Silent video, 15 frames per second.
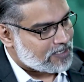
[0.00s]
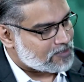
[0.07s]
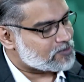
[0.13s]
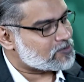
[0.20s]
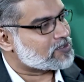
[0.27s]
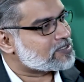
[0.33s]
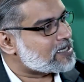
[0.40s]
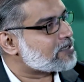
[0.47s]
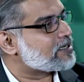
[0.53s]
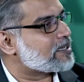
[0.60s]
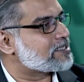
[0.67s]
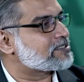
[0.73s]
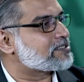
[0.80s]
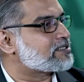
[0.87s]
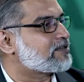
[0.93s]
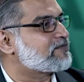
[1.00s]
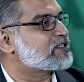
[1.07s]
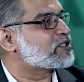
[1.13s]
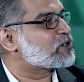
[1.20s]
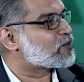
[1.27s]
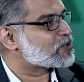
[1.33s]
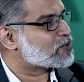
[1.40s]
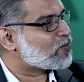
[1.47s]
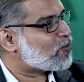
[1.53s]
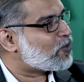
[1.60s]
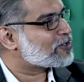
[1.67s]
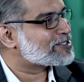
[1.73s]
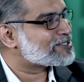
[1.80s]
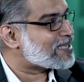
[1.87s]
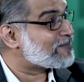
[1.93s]
Dunzo started as a service, it was a
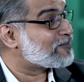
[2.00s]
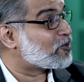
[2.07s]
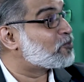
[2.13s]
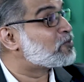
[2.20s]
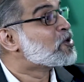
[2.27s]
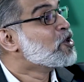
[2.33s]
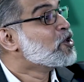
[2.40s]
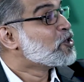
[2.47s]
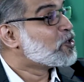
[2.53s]
WhatsApp group.